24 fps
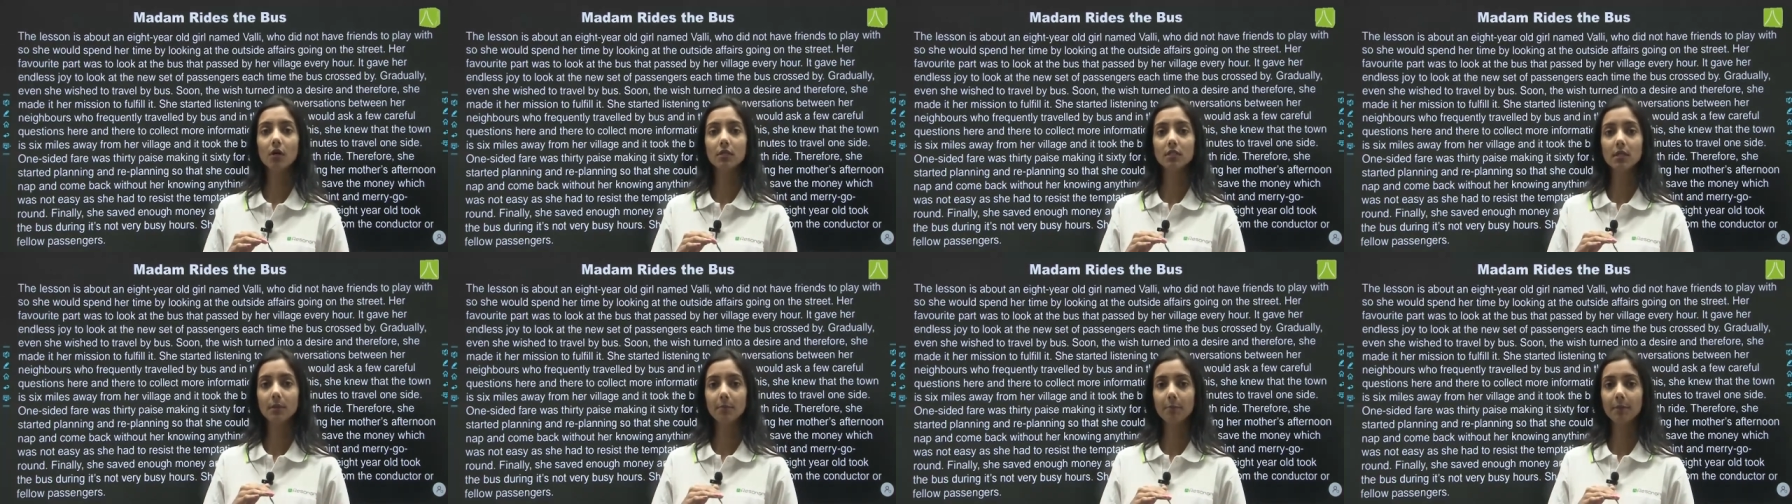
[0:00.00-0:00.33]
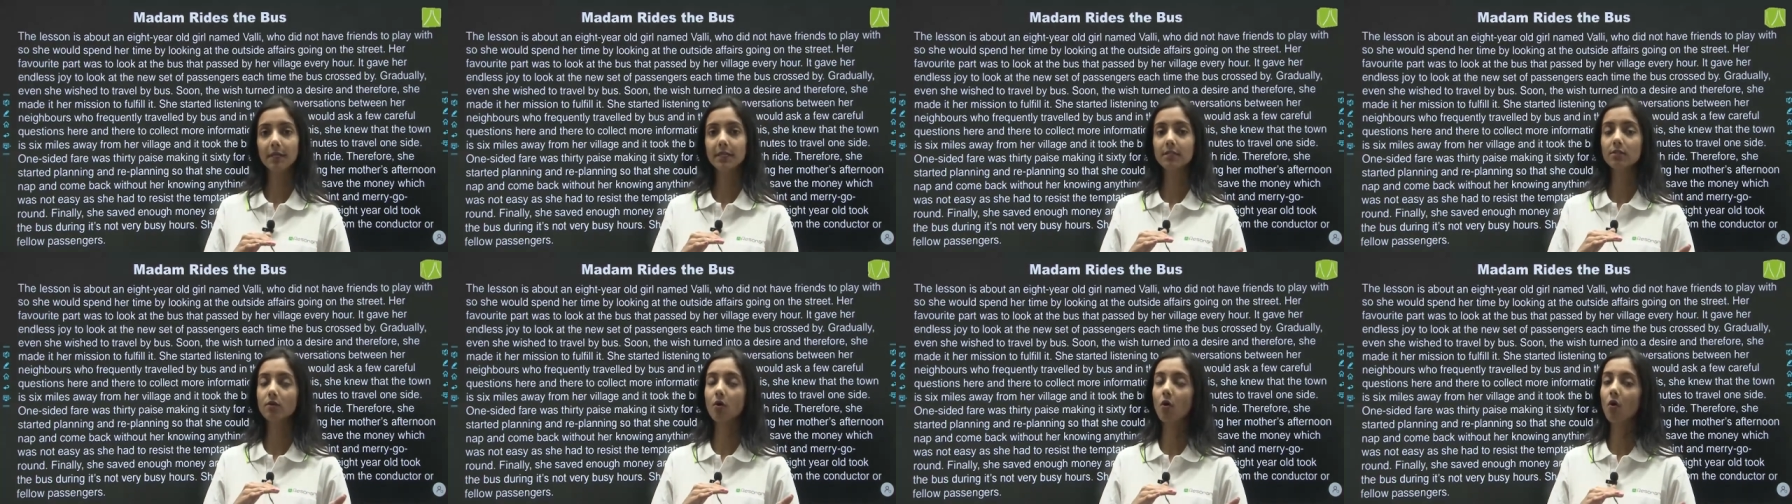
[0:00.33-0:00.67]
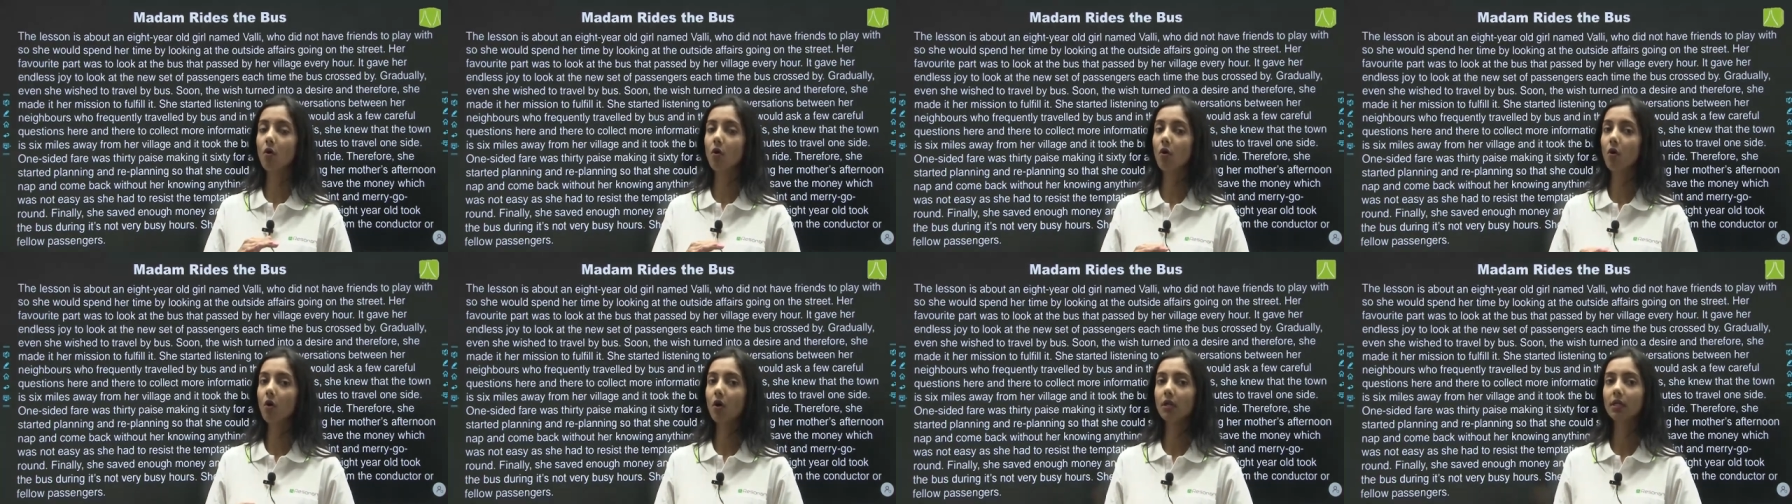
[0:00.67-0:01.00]
suppress
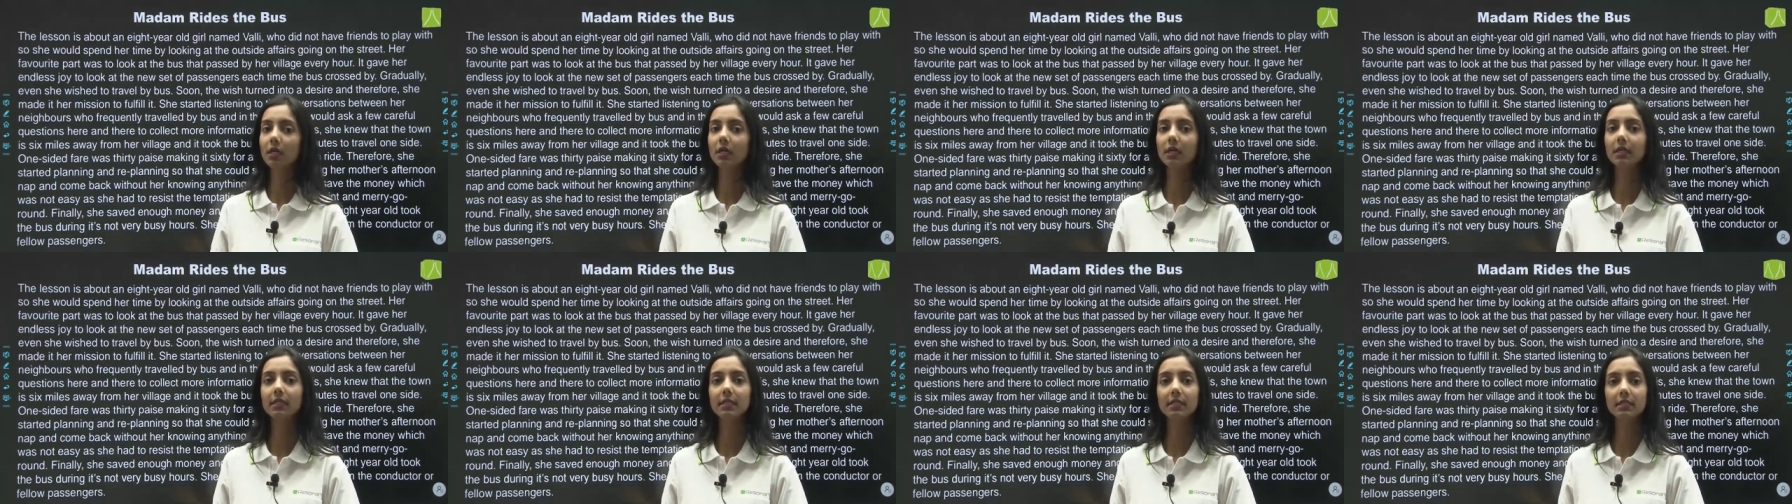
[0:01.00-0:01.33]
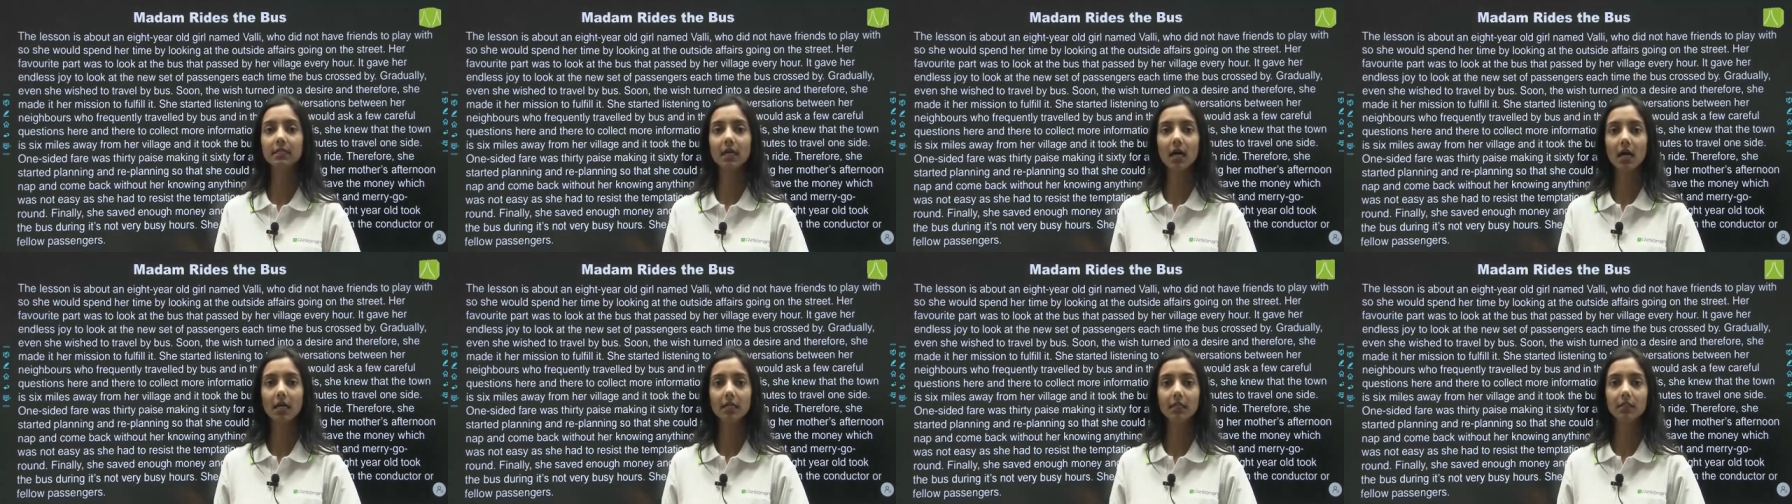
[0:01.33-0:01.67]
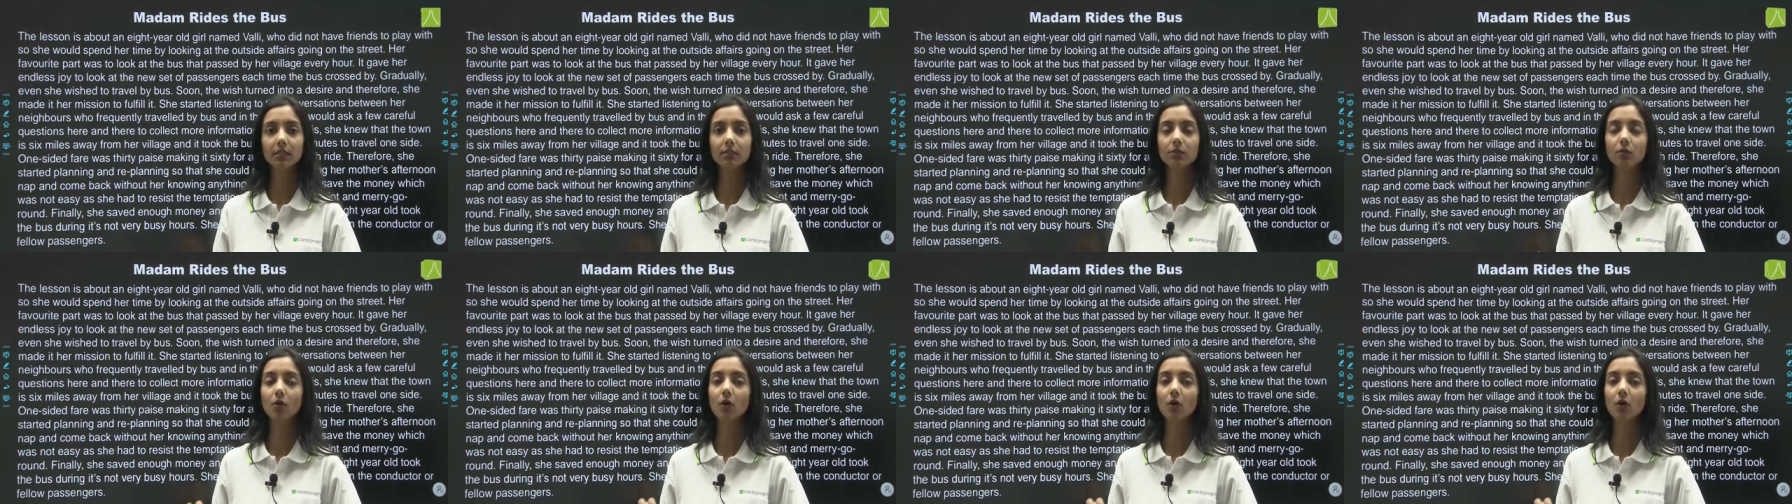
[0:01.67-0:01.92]
all her desires,